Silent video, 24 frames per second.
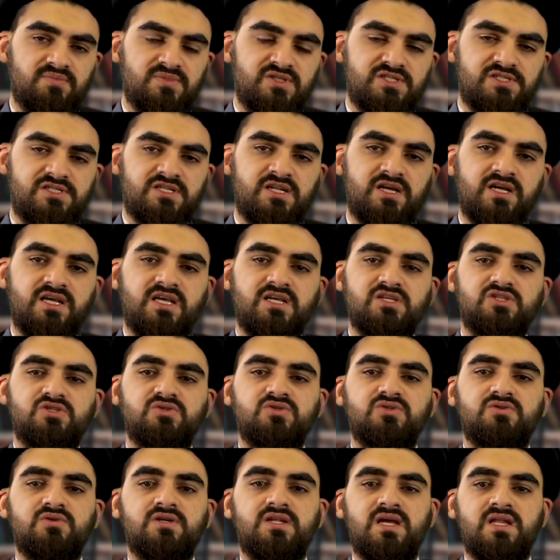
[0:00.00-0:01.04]
Just like as you
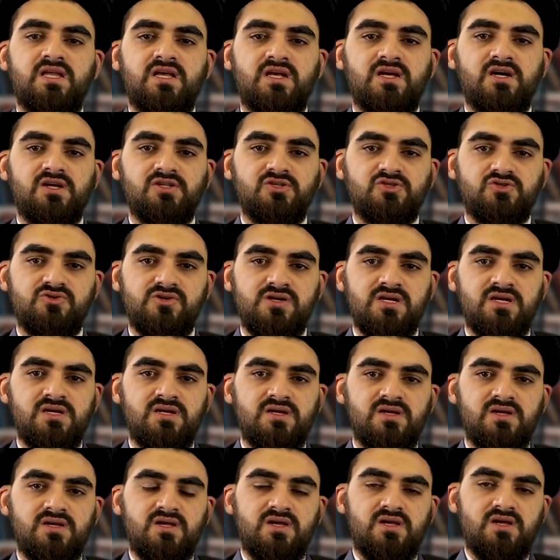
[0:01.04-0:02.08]
do in any country,
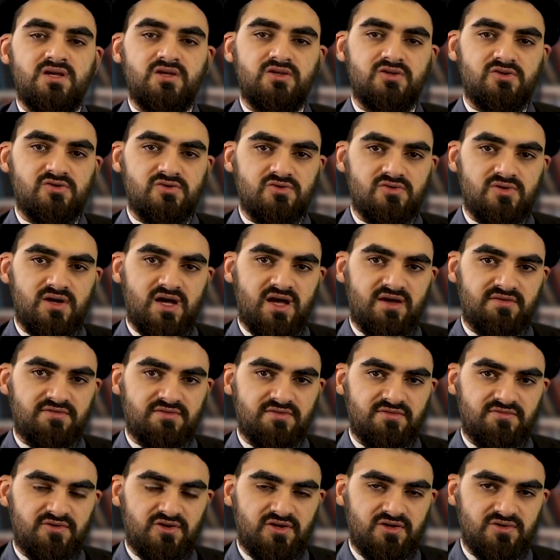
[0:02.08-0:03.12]
you have to
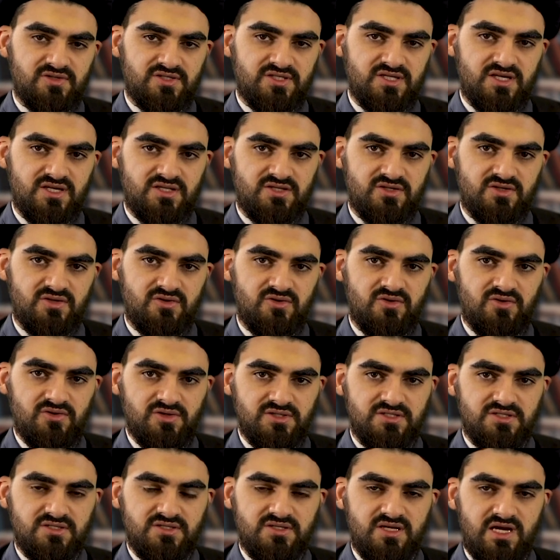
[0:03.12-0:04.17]
follow certain
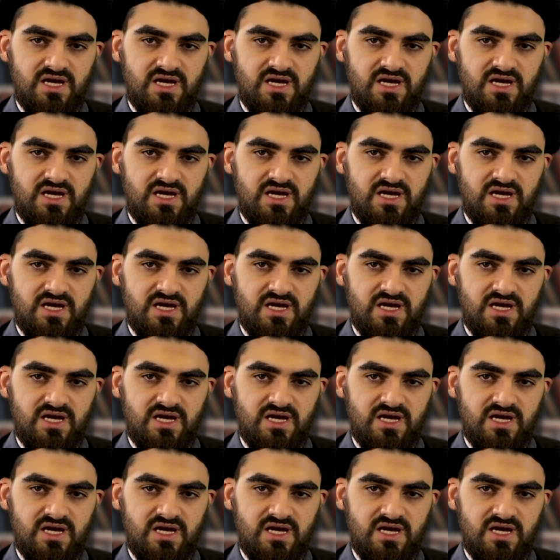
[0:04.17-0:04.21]
laws